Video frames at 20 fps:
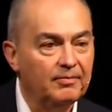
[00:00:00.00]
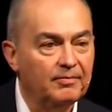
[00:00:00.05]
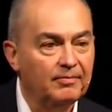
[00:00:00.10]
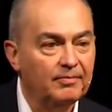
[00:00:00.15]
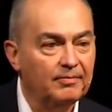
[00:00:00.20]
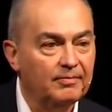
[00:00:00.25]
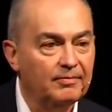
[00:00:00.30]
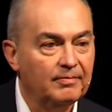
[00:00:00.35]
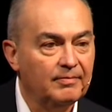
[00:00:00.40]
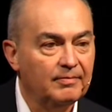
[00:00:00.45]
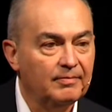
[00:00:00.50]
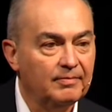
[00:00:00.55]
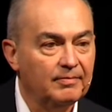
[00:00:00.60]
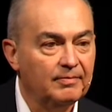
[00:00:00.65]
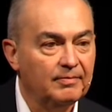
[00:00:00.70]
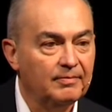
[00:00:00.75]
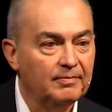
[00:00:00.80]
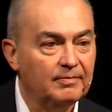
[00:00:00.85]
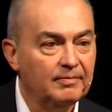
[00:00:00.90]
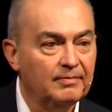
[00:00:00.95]

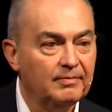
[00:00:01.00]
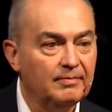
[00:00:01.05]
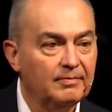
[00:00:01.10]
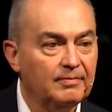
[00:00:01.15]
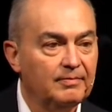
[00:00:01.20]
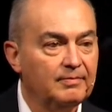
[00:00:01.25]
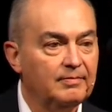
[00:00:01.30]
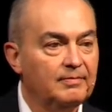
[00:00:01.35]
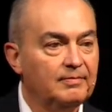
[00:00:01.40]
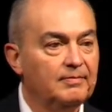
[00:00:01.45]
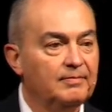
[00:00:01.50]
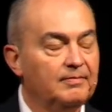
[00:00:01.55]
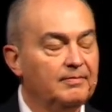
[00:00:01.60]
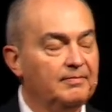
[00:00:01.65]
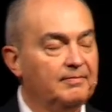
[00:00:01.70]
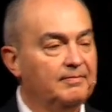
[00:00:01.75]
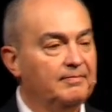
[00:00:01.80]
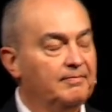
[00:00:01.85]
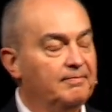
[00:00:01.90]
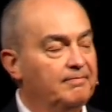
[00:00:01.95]

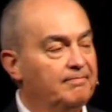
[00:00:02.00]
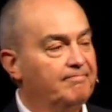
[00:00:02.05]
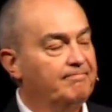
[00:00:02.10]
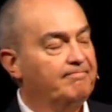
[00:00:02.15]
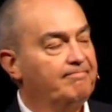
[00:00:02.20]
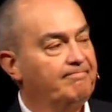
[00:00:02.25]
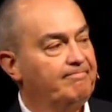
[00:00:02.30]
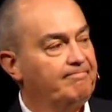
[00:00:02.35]
No one is speaking in this clip.